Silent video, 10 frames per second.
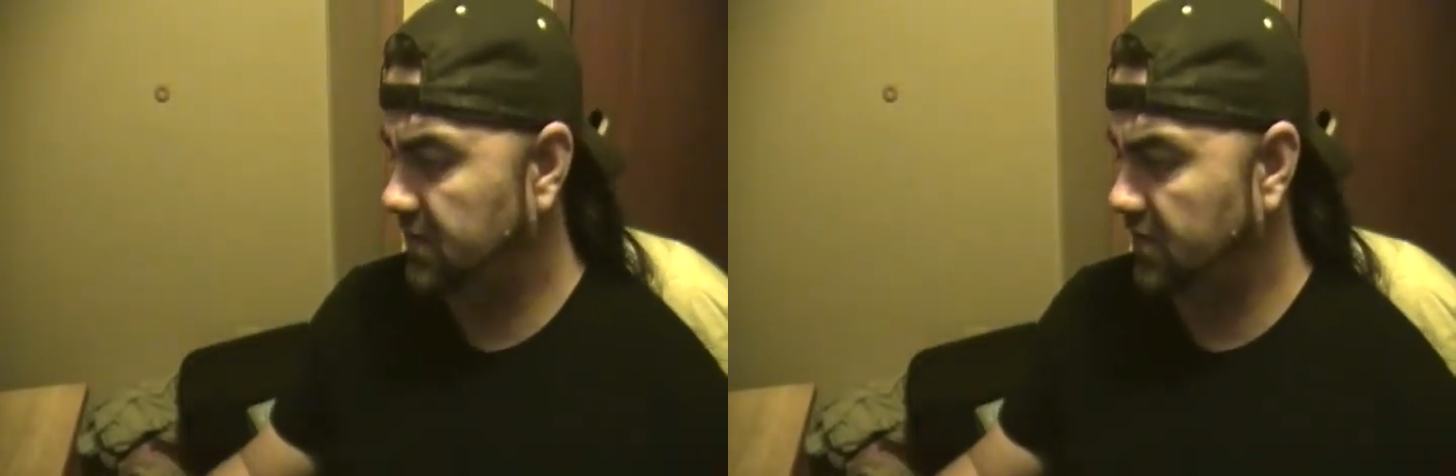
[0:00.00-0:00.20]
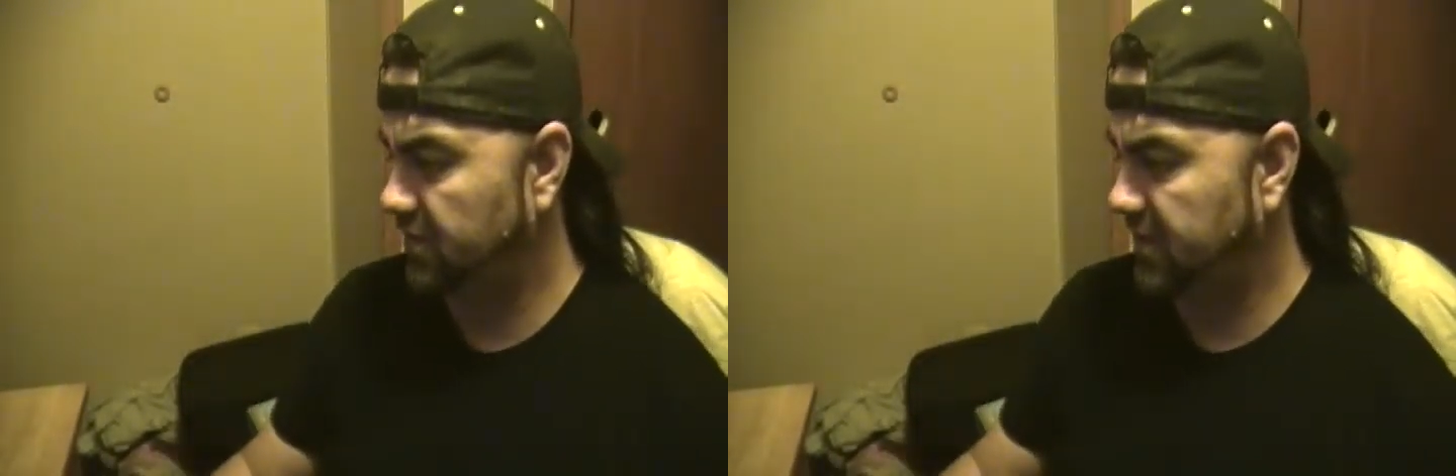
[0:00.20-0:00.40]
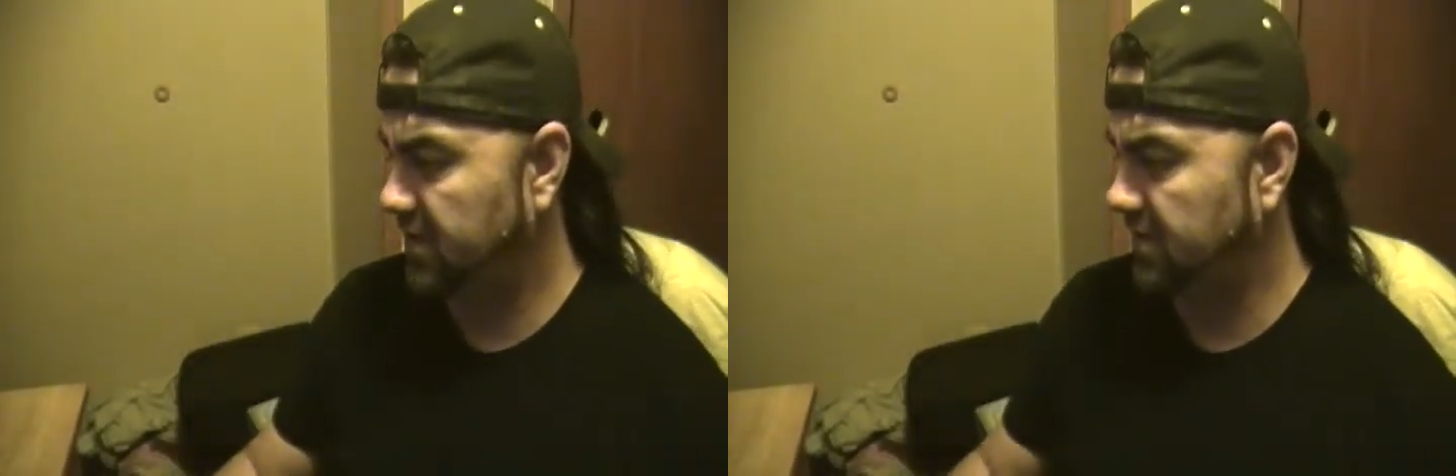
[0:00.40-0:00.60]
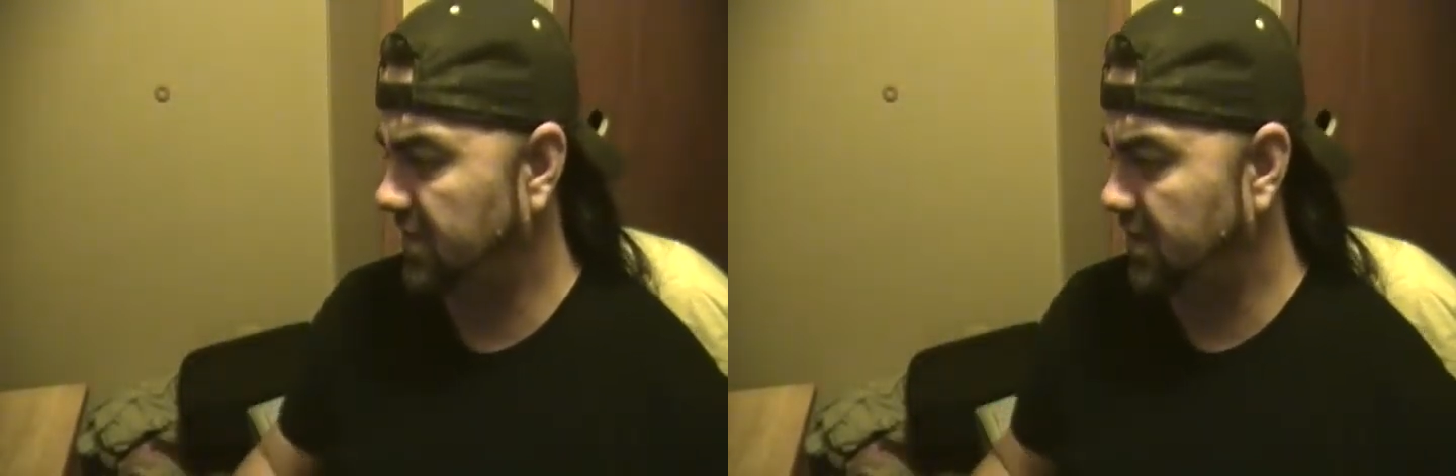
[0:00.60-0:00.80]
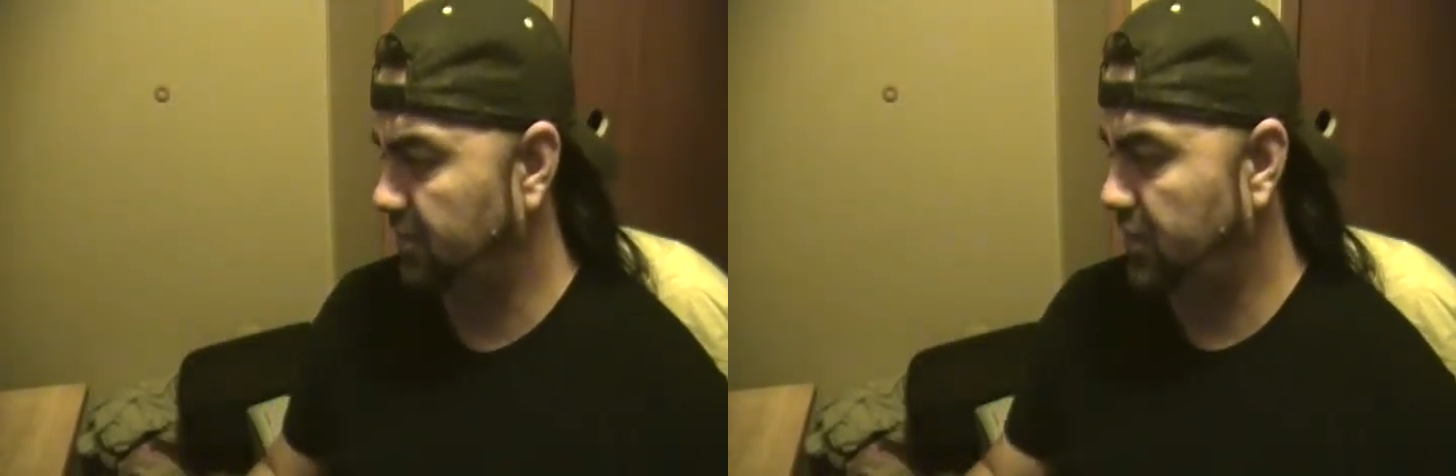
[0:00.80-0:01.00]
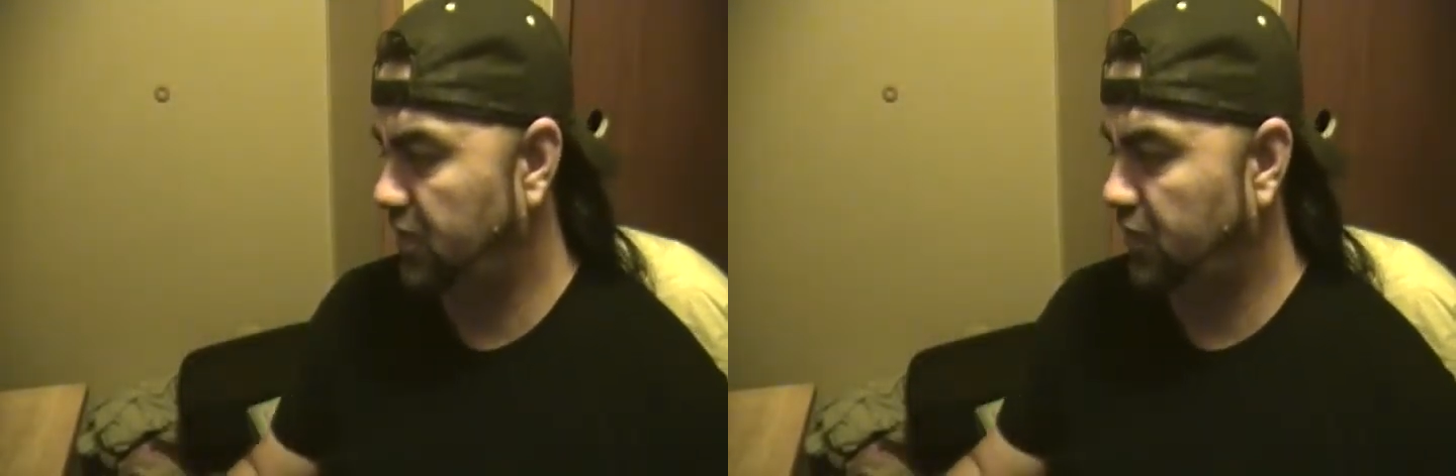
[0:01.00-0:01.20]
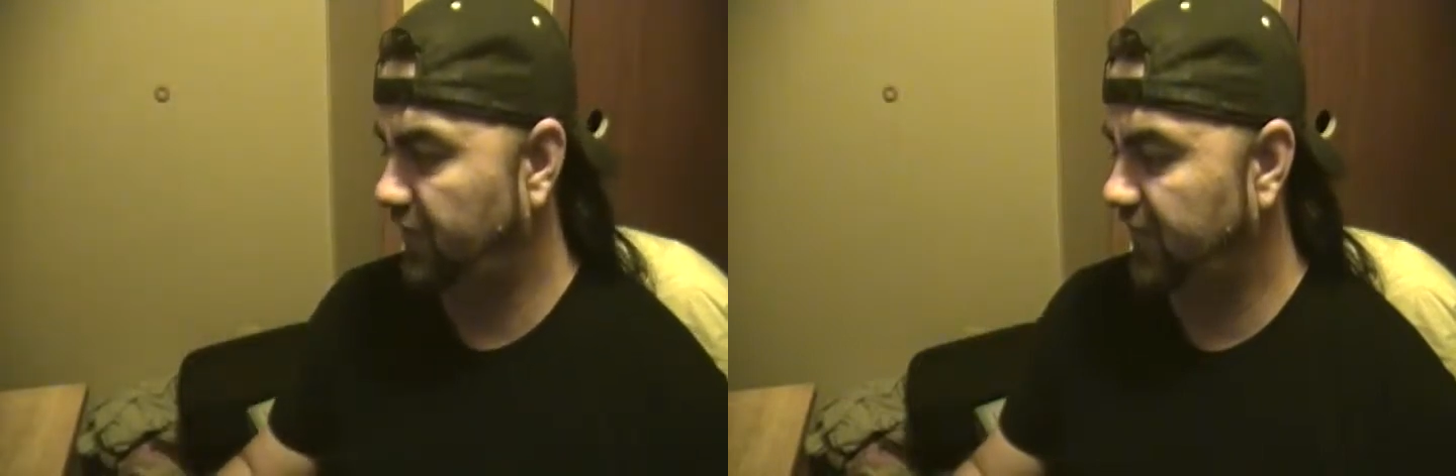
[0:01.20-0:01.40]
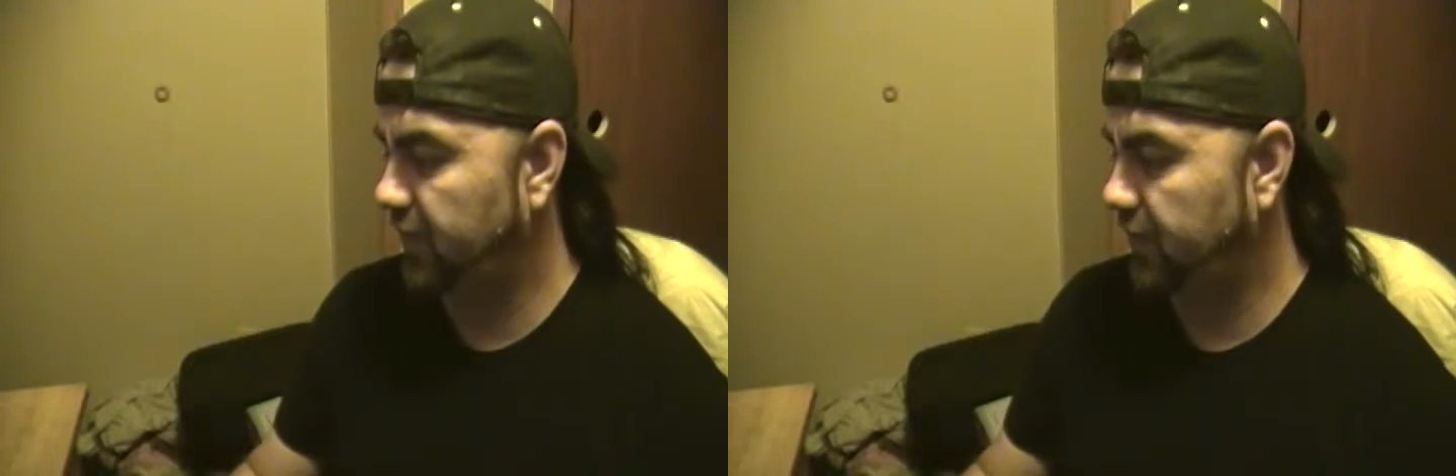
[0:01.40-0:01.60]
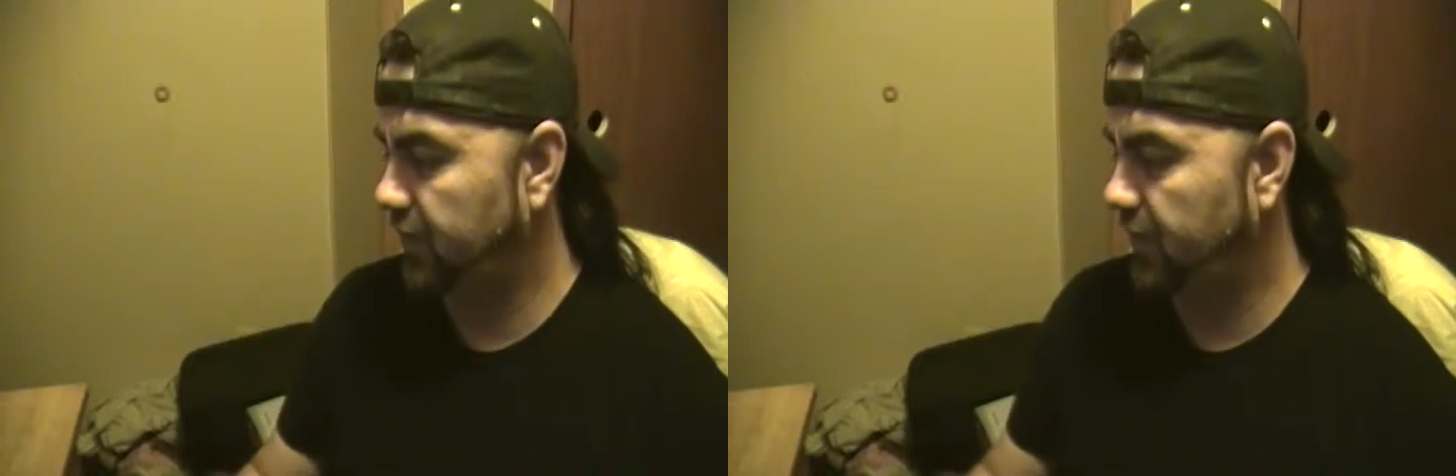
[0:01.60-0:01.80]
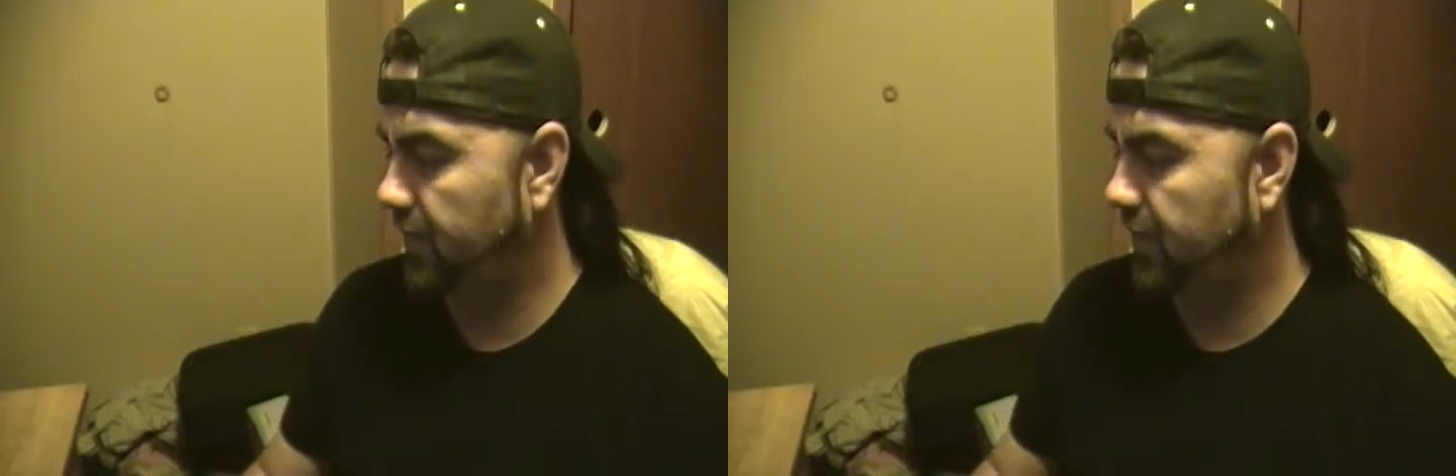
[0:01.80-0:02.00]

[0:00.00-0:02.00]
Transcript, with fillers: is going to be my book review